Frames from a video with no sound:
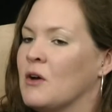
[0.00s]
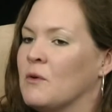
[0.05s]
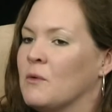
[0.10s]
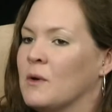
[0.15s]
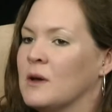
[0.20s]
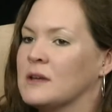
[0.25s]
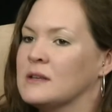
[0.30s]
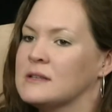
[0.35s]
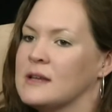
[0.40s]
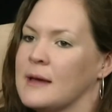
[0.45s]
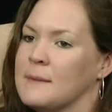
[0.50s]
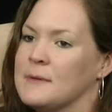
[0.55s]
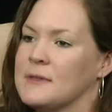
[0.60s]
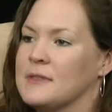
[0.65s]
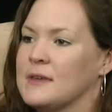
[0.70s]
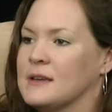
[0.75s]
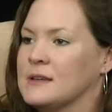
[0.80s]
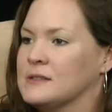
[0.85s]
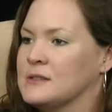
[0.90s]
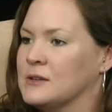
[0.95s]
What type of
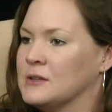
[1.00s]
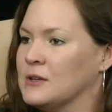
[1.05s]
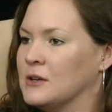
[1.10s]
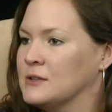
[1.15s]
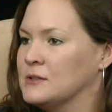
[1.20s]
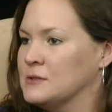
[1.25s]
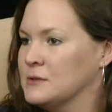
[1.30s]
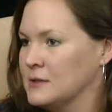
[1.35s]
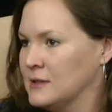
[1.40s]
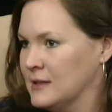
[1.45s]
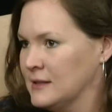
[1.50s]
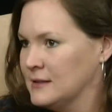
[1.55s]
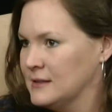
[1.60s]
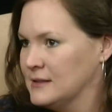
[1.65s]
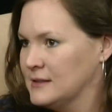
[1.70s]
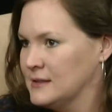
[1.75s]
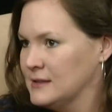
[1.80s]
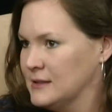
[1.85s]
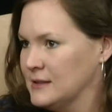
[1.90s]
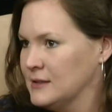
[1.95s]
things are y'all doing at the
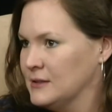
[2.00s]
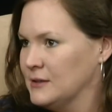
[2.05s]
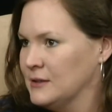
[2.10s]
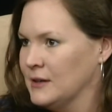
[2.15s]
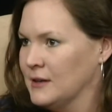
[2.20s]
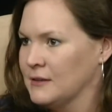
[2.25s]
center?